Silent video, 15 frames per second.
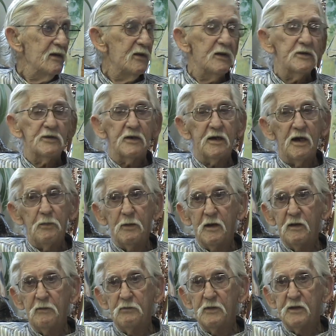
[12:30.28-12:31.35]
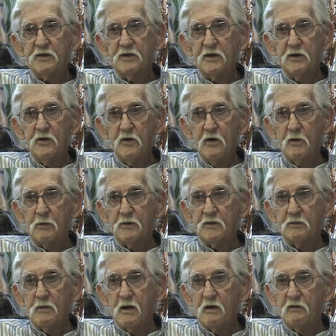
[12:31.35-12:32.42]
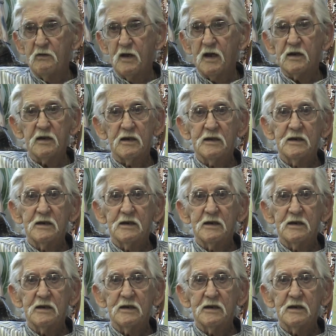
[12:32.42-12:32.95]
There's a couple of them that's in Europe, as a matter of fact.